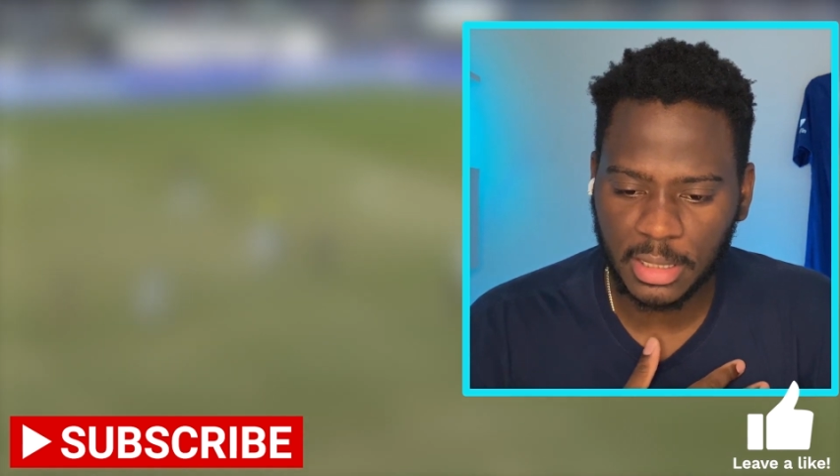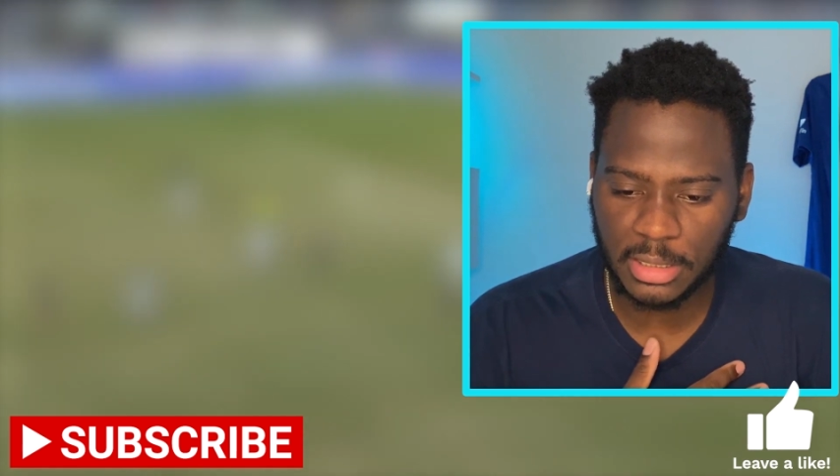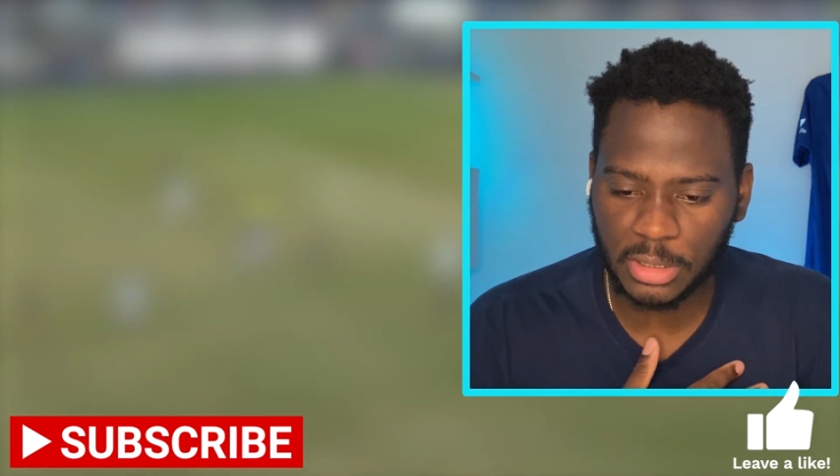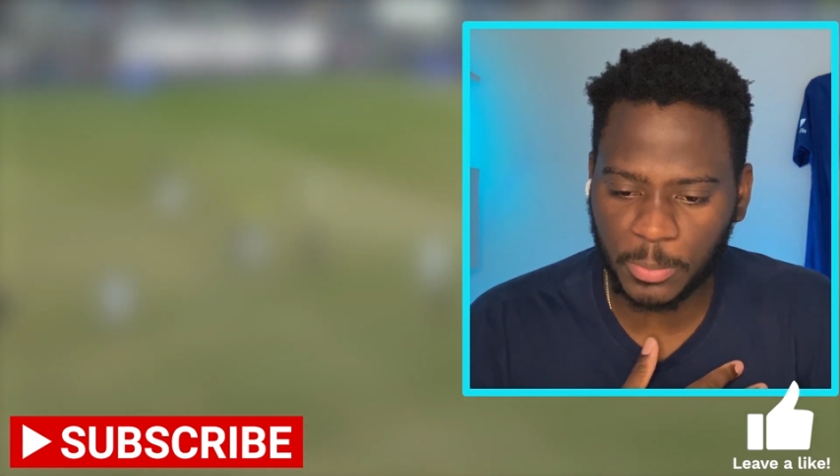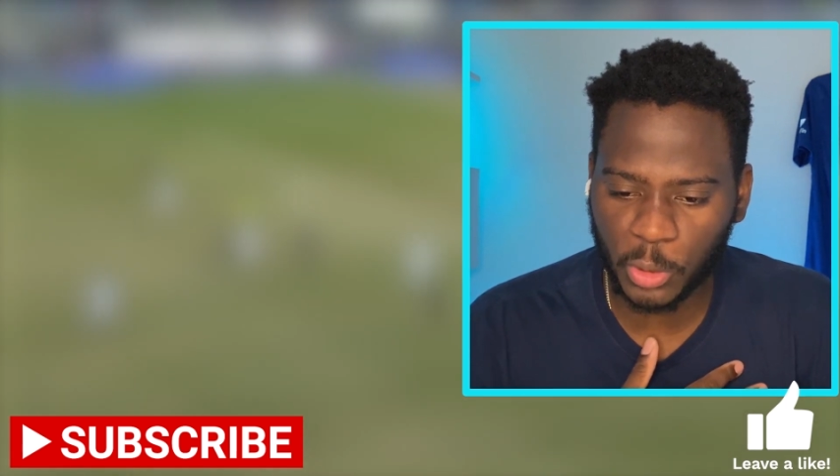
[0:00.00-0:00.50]

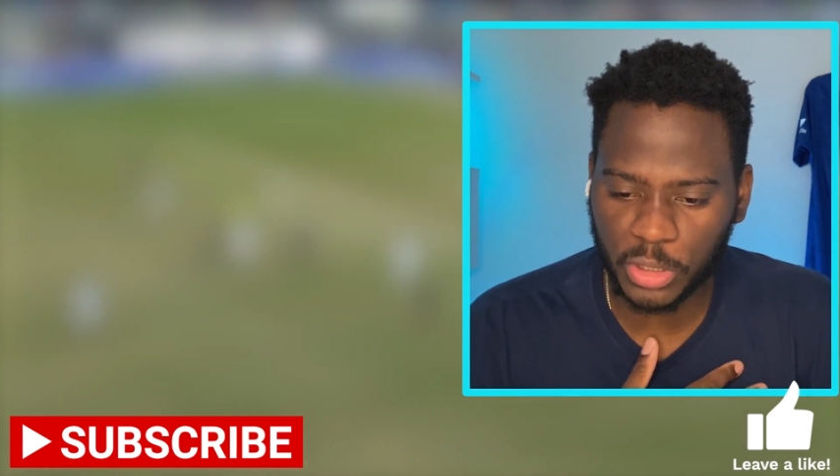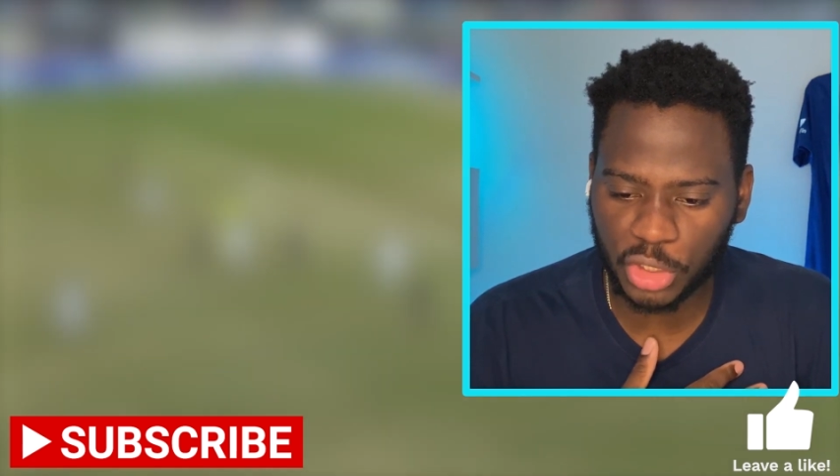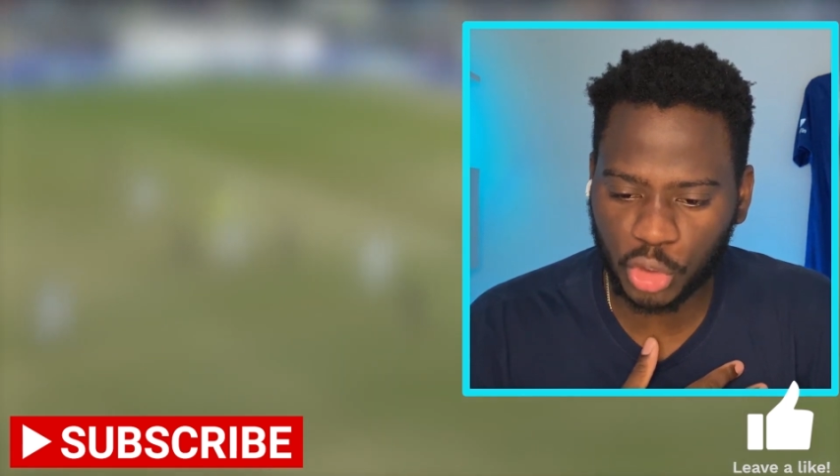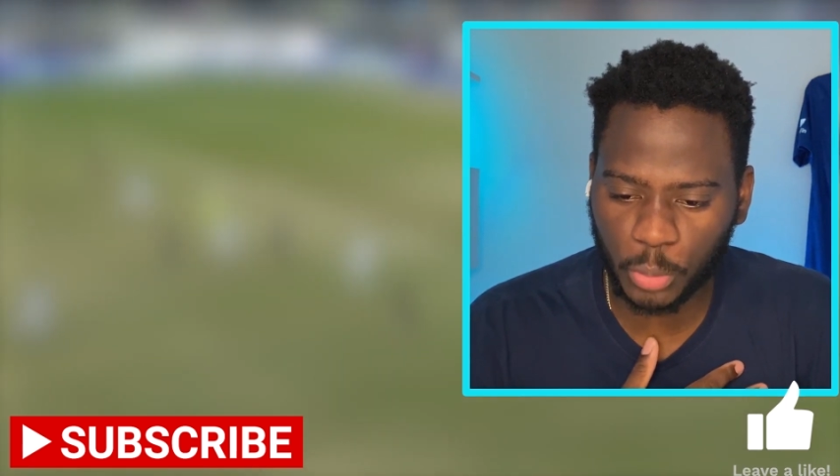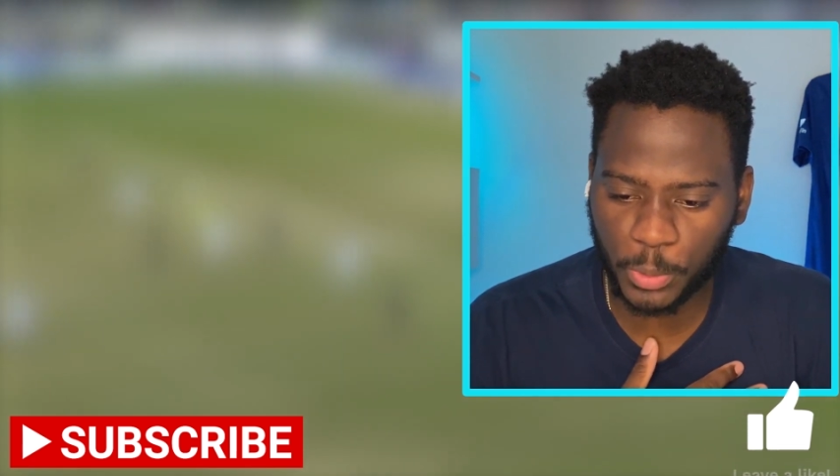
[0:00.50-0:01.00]
Into
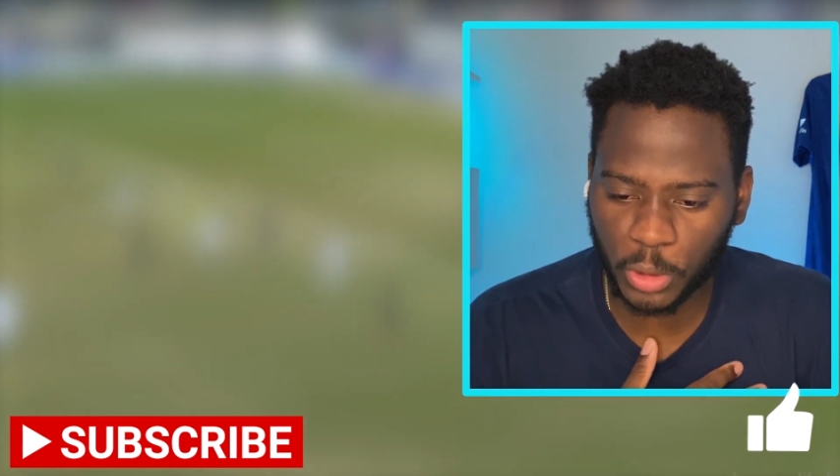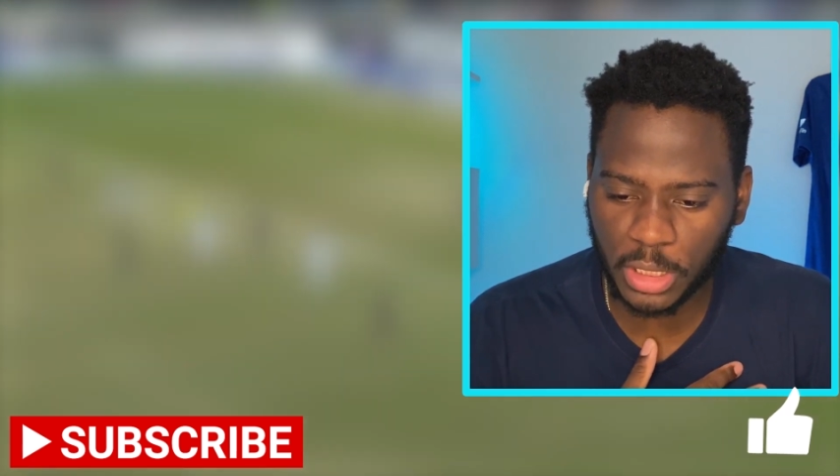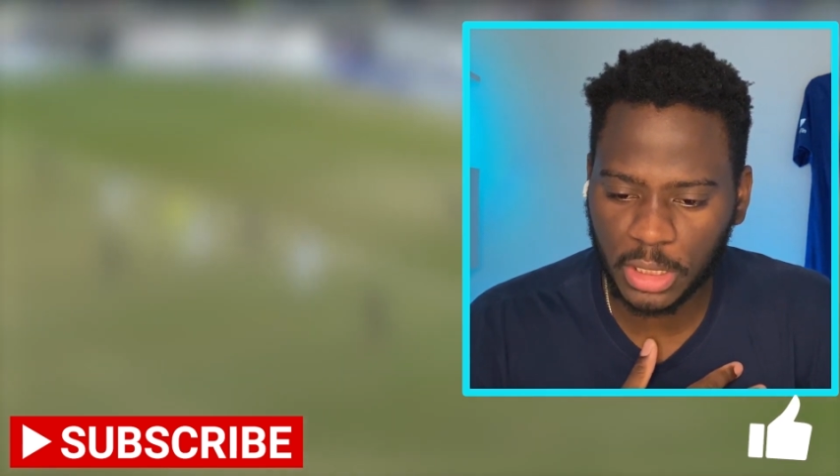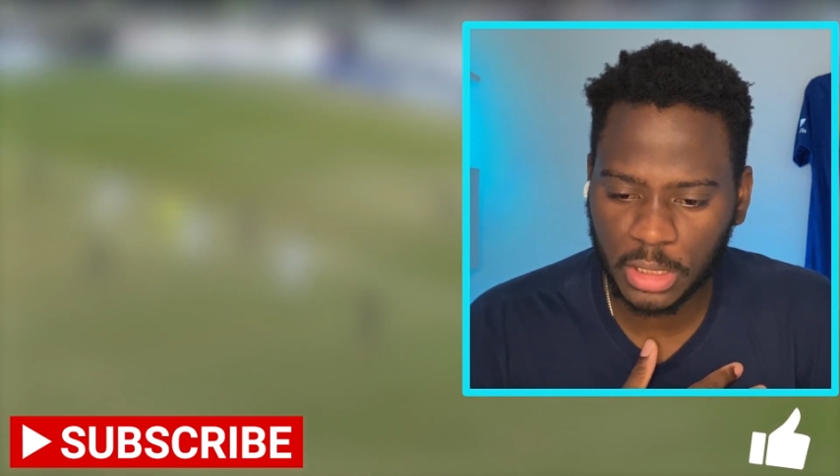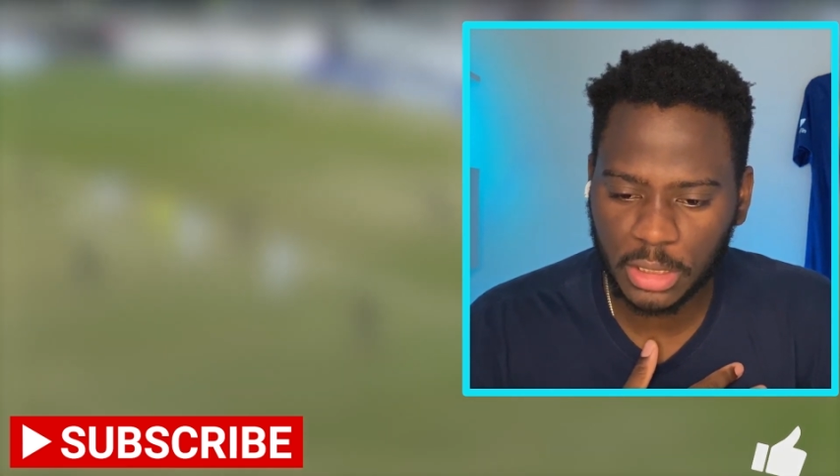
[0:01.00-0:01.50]
Pukki. Shoot, Pukki.